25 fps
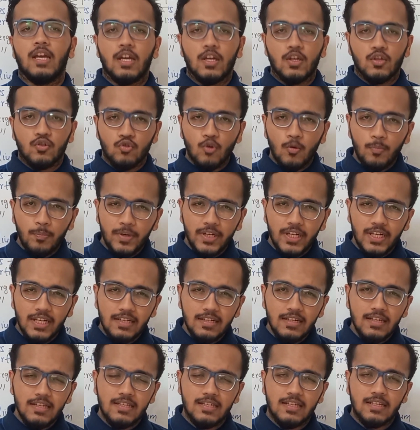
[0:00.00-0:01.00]
Soapy
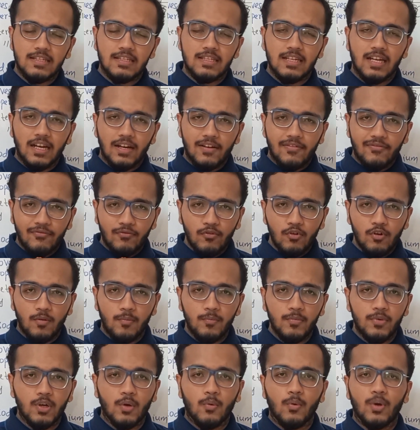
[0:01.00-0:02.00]
detergents are
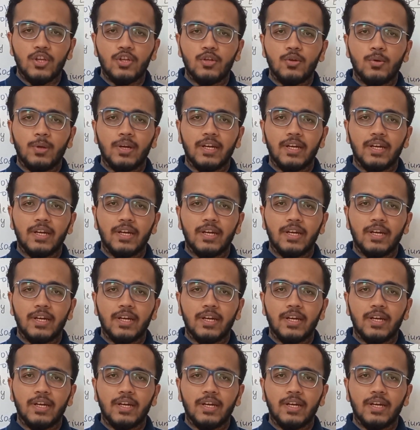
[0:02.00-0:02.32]
formed when you